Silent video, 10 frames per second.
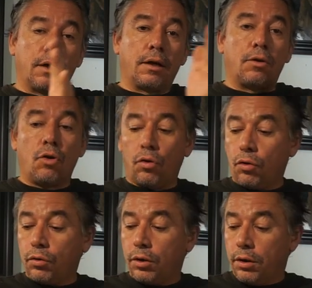
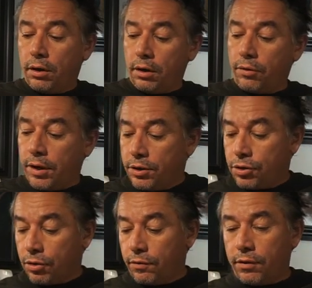whole
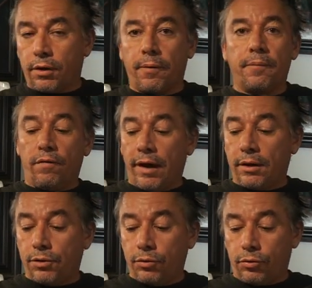range of
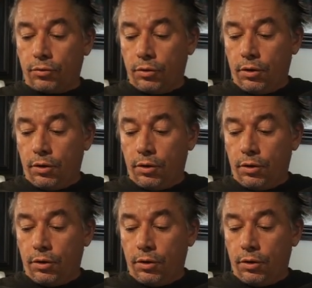values?